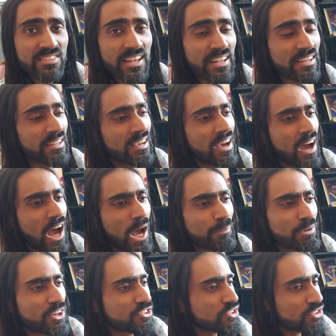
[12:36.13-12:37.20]
And I'm
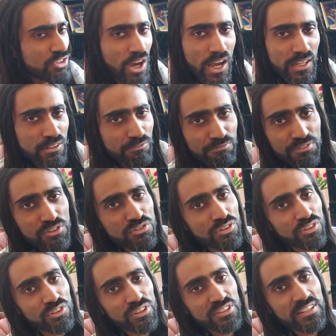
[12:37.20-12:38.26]
not just talking
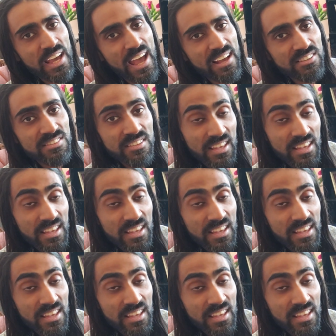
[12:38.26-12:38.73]
physical attacks.